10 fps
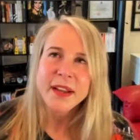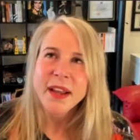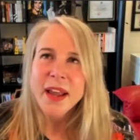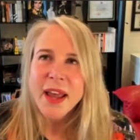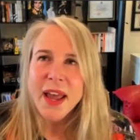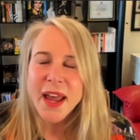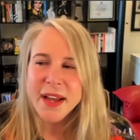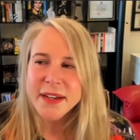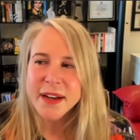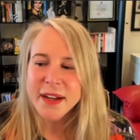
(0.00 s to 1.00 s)
And
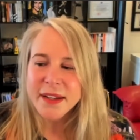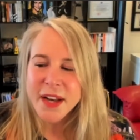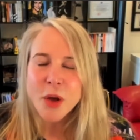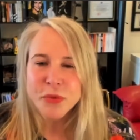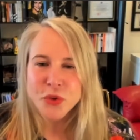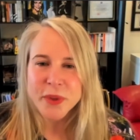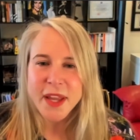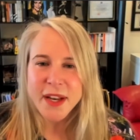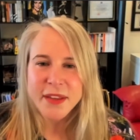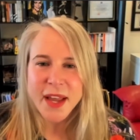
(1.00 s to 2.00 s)
uh, it helps you in that. In
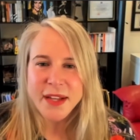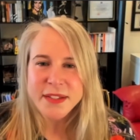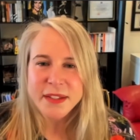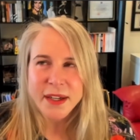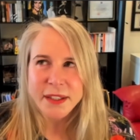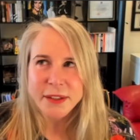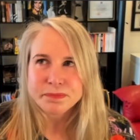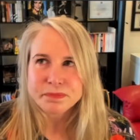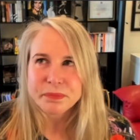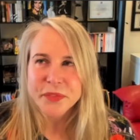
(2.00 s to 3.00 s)
that. Um,
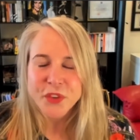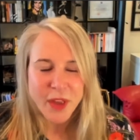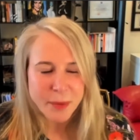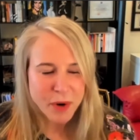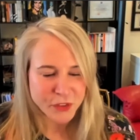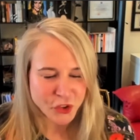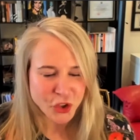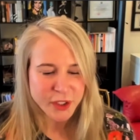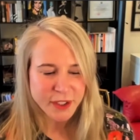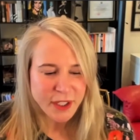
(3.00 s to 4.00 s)
so that part's
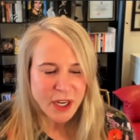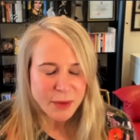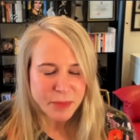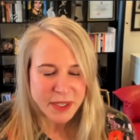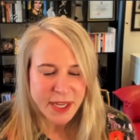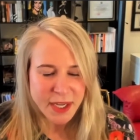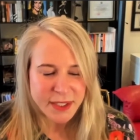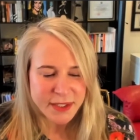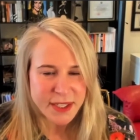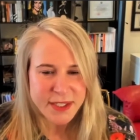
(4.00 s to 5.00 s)
good. But yeah, it,
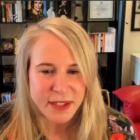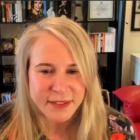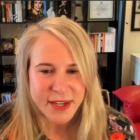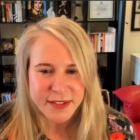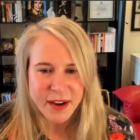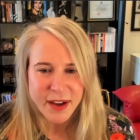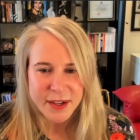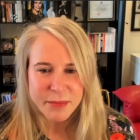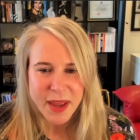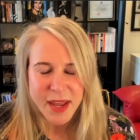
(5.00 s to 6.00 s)
it does take
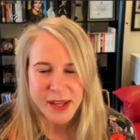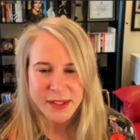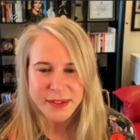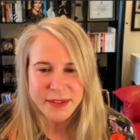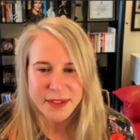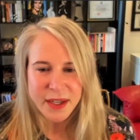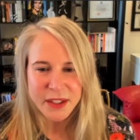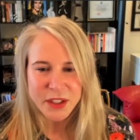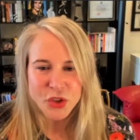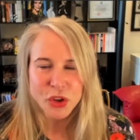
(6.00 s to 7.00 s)
time, and uh,
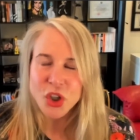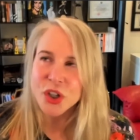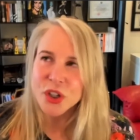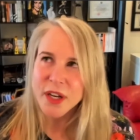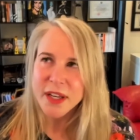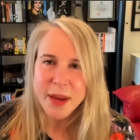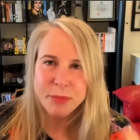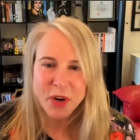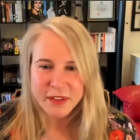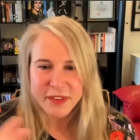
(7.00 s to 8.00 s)
you learn in that
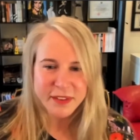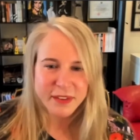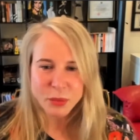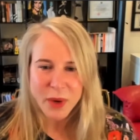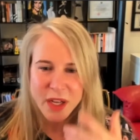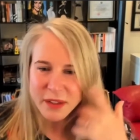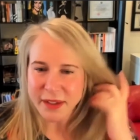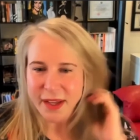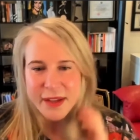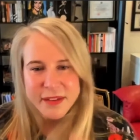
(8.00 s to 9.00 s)
process as well.
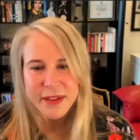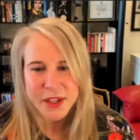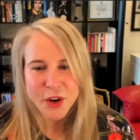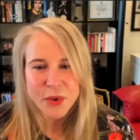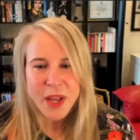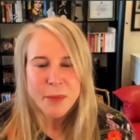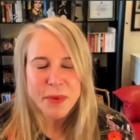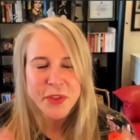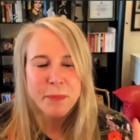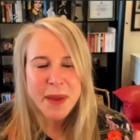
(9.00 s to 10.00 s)
You know,
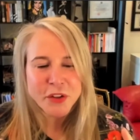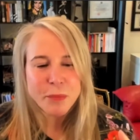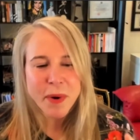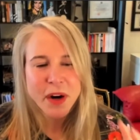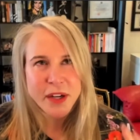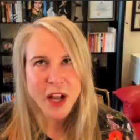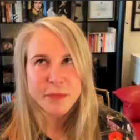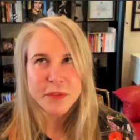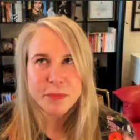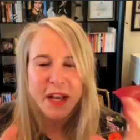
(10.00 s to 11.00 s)
but the mental part
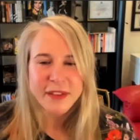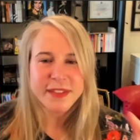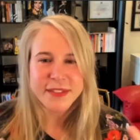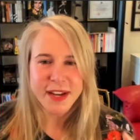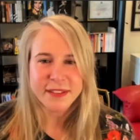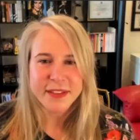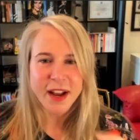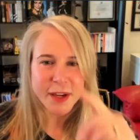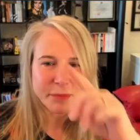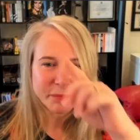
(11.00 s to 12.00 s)
comes because it takes
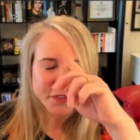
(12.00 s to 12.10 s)
time.